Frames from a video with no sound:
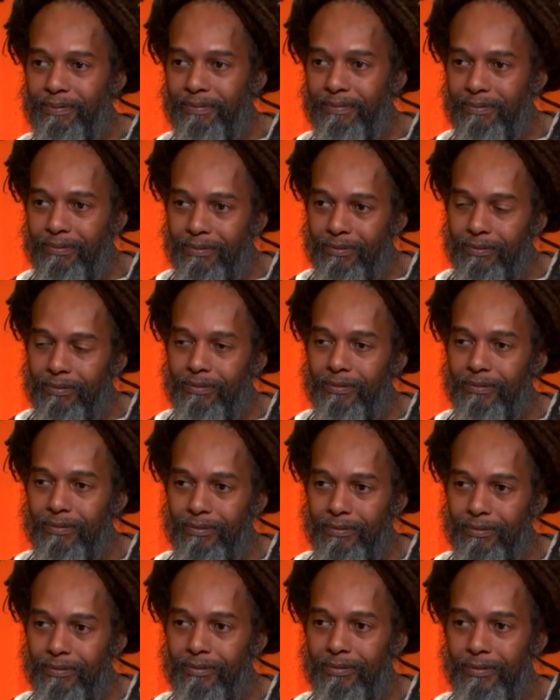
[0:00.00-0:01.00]
Ujai.
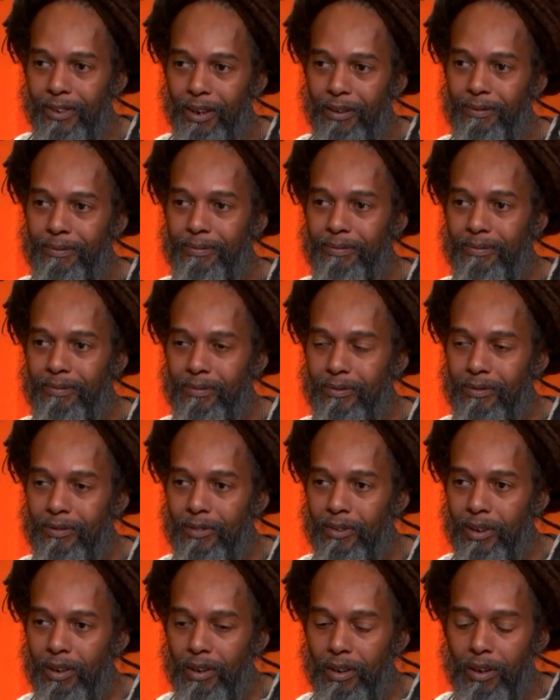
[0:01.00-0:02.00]
Yeah. How about saying
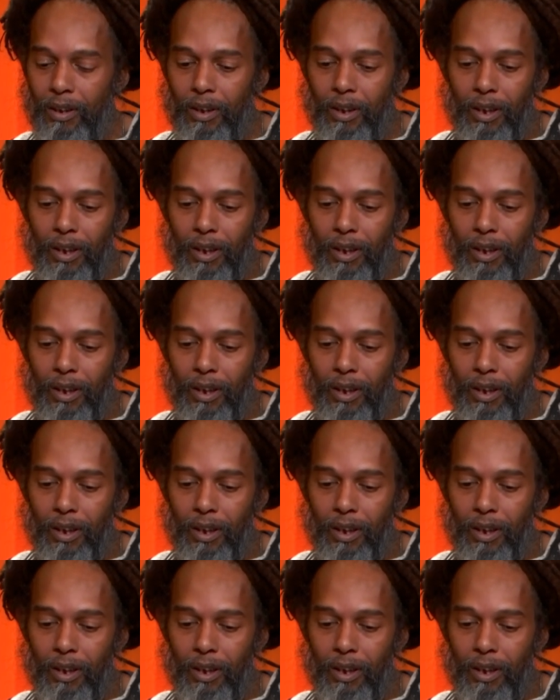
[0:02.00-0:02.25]
goodbye? How you